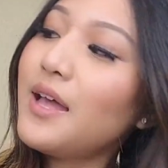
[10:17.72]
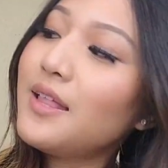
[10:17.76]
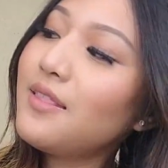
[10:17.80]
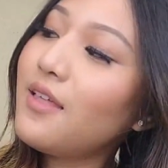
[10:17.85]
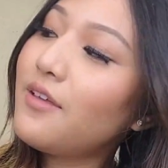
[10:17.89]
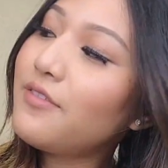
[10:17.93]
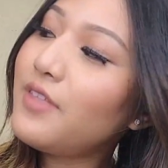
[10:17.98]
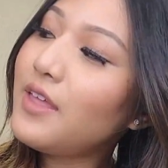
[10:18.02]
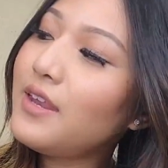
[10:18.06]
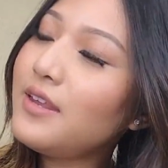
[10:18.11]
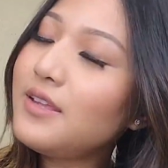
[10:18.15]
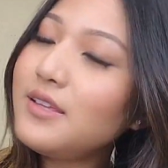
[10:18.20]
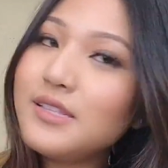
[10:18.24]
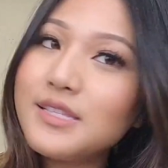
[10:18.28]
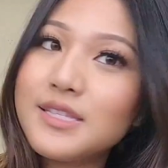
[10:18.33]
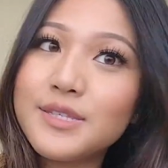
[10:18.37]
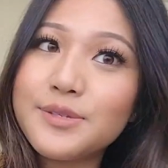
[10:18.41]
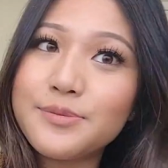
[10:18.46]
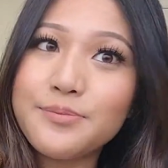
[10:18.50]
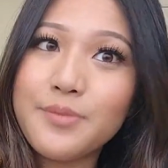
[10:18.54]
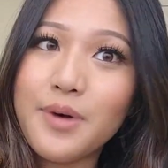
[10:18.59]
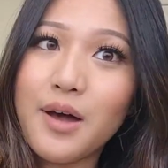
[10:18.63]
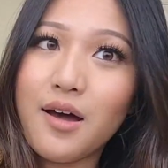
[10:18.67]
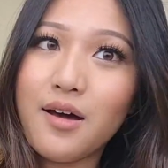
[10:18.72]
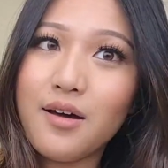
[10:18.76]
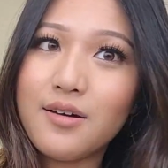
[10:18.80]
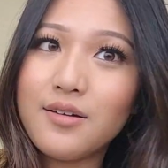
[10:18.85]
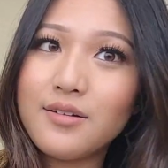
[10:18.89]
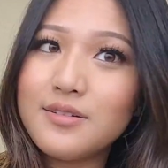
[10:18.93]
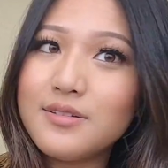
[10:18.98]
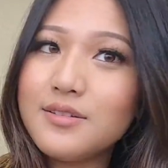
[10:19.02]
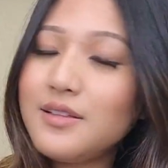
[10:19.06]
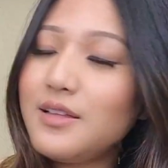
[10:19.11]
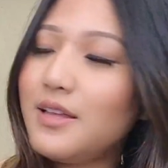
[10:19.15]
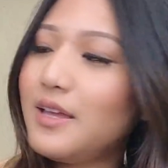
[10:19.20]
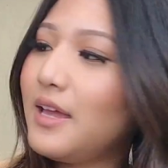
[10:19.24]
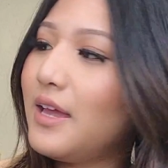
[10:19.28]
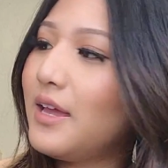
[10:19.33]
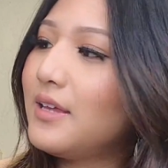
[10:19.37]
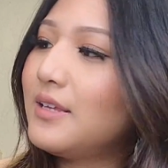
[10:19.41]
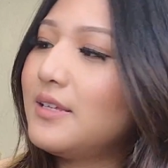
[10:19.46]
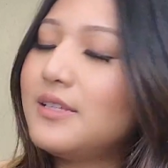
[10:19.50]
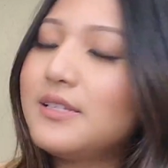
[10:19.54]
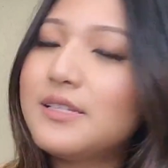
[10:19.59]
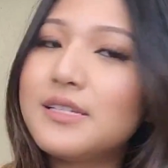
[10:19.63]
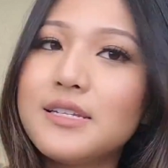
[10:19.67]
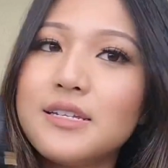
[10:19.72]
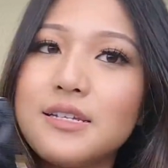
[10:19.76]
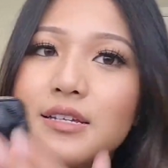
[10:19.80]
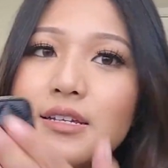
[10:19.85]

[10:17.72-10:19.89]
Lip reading: love that it's small, and